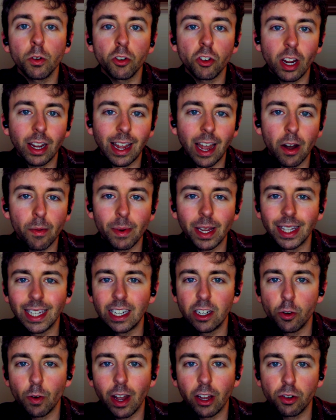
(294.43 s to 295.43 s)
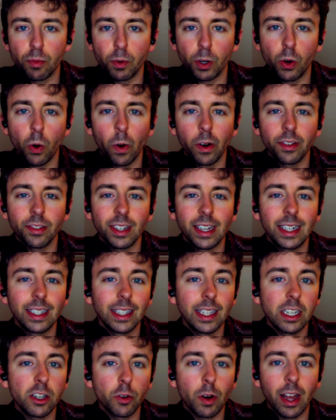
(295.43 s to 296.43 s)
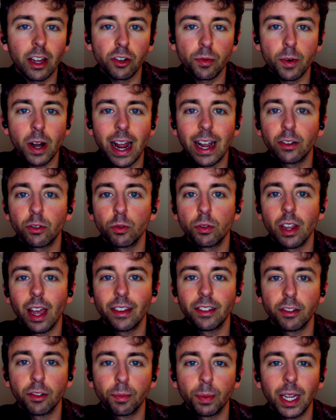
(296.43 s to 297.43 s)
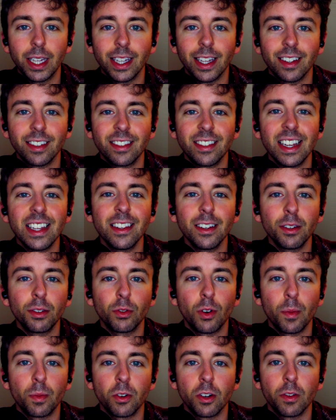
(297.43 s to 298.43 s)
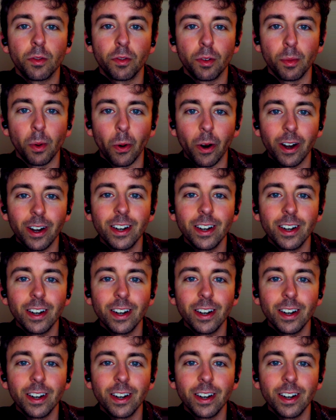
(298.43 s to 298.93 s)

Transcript: to check out my linear algebra course and linear algebra exercises playlists in the description for more.